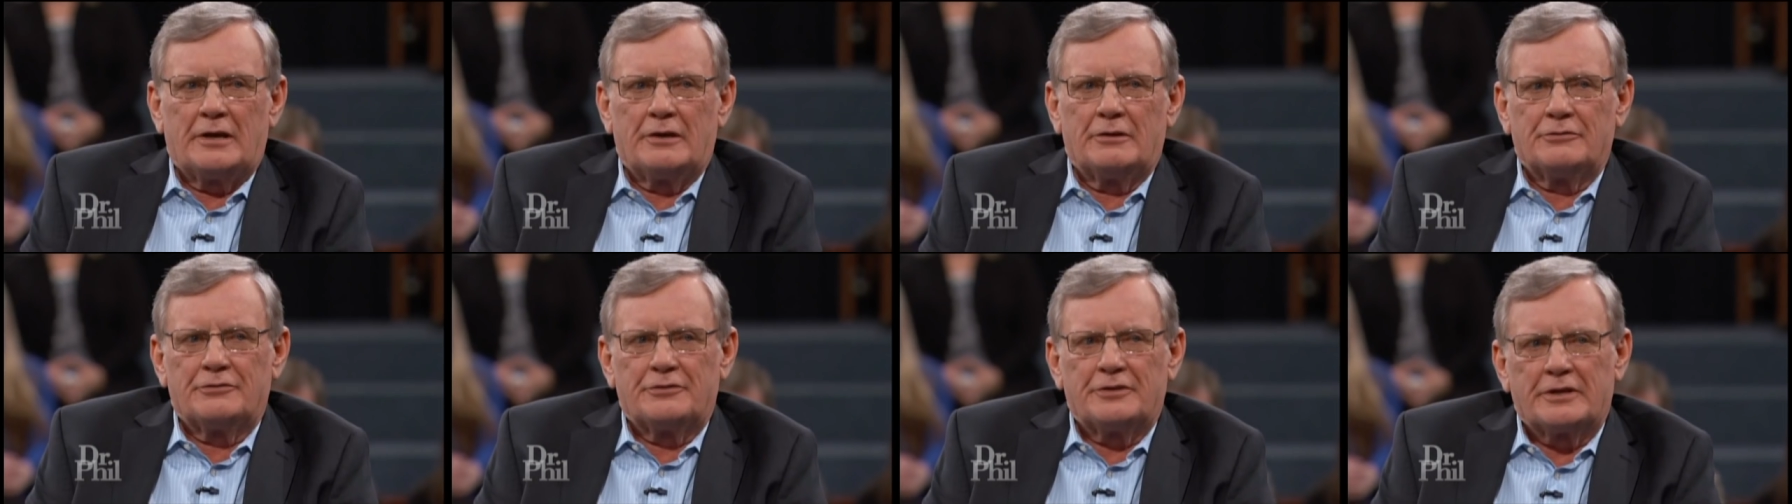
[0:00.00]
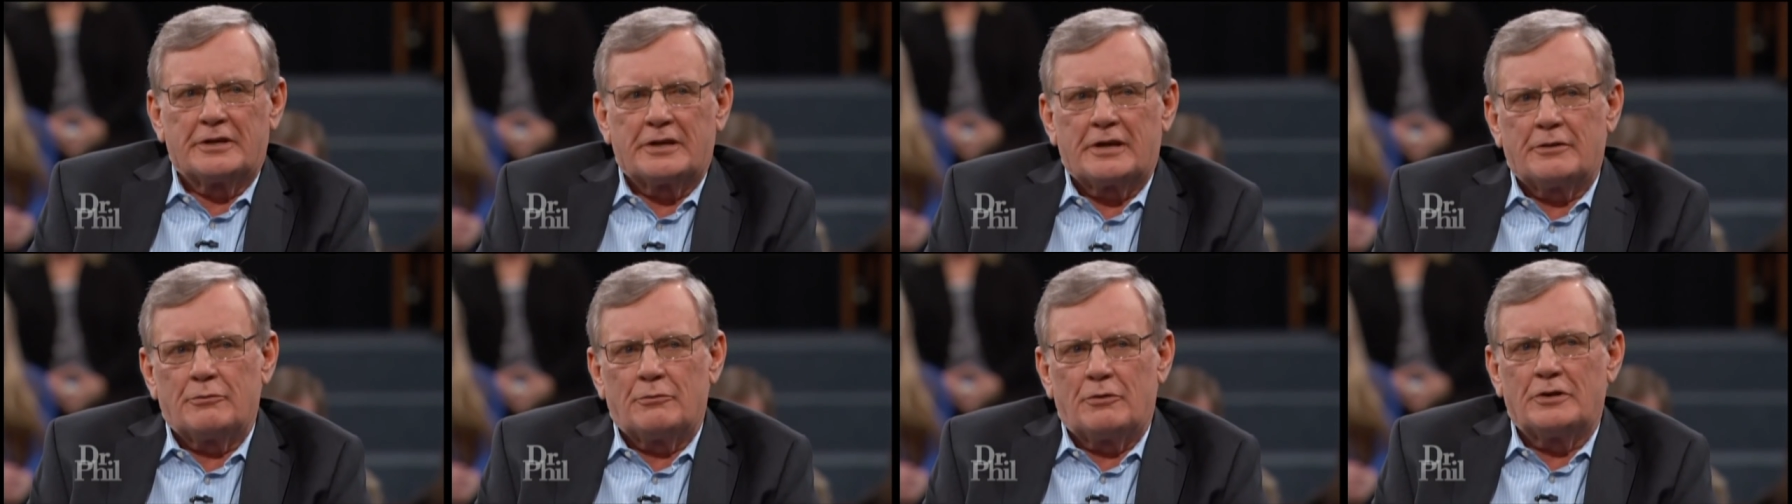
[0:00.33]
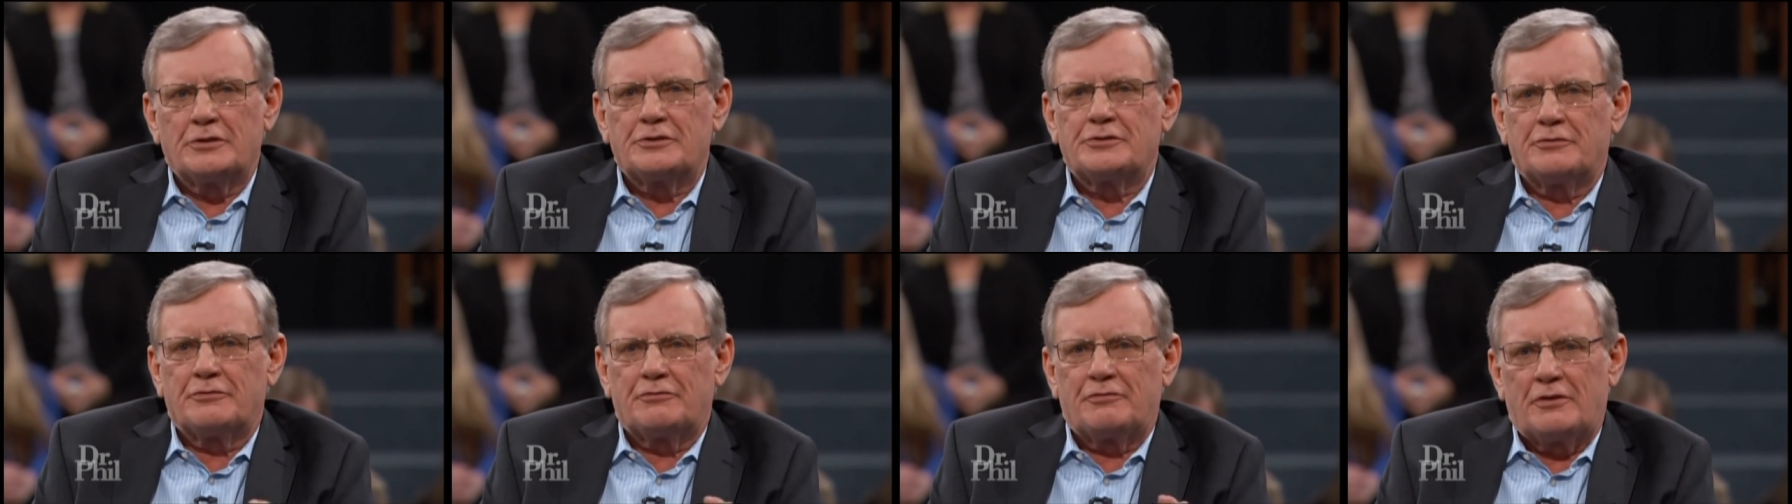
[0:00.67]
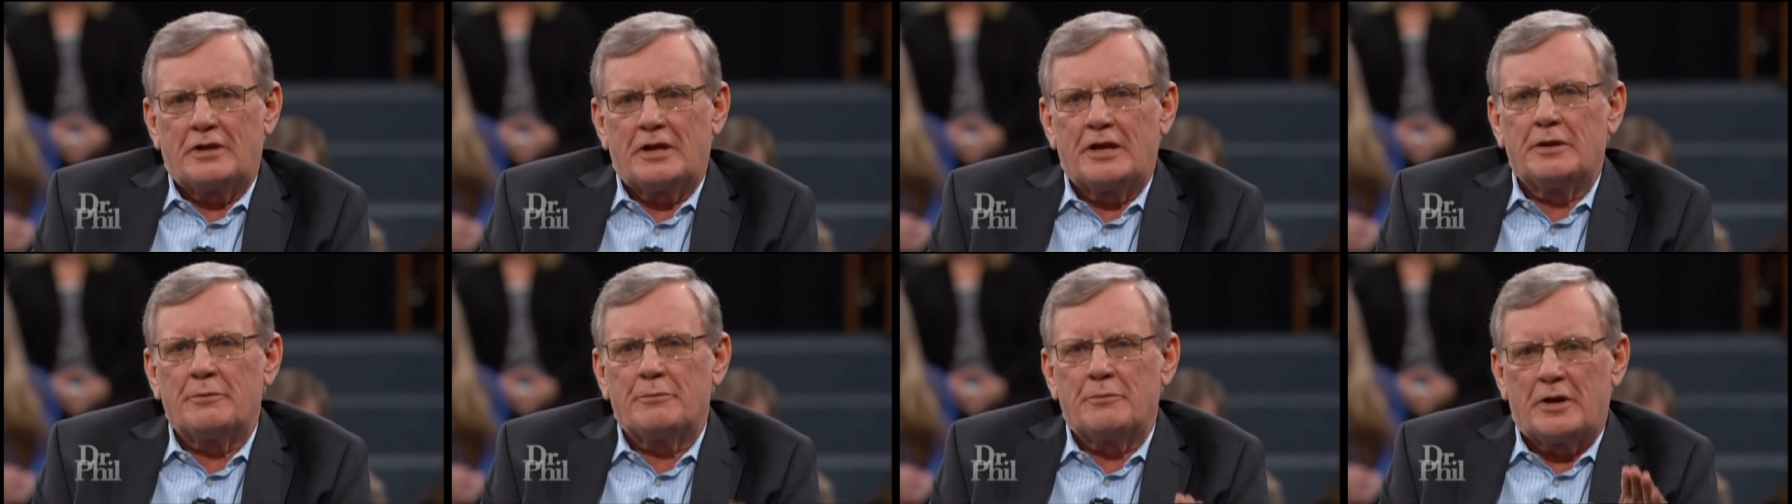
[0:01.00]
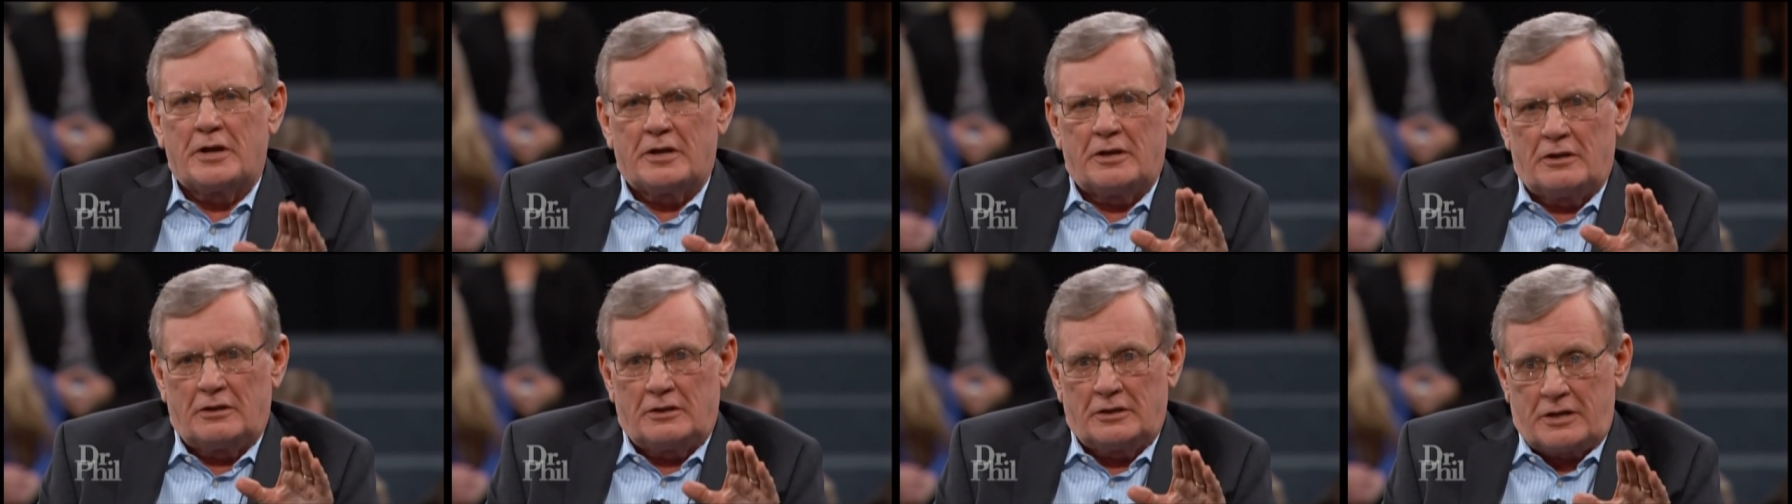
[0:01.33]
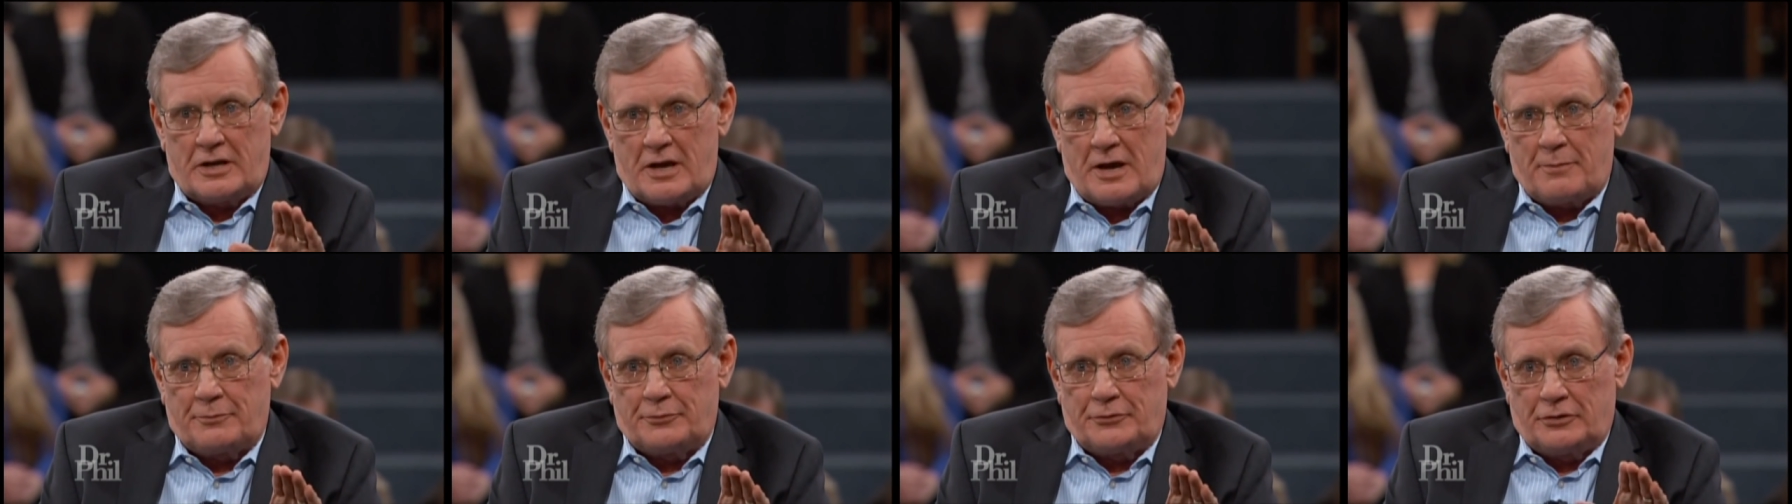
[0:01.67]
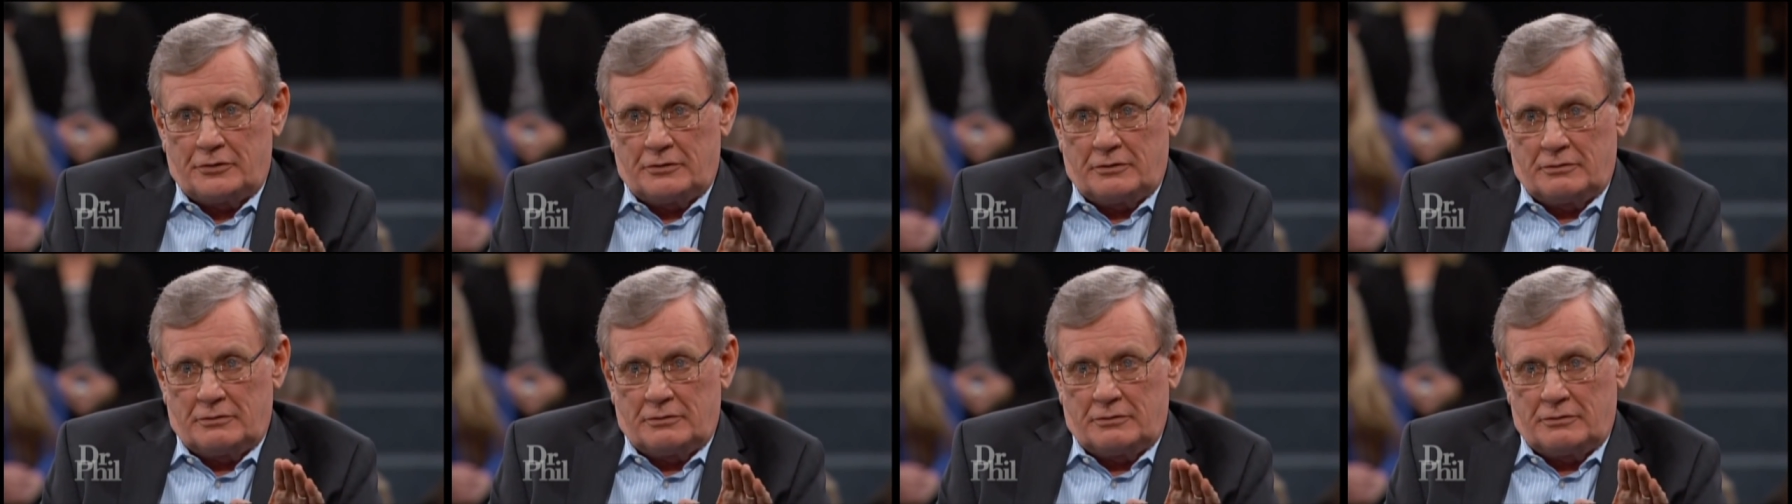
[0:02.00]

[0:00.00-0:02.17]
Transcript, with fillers: I don't think I'd want you flying my helicopter.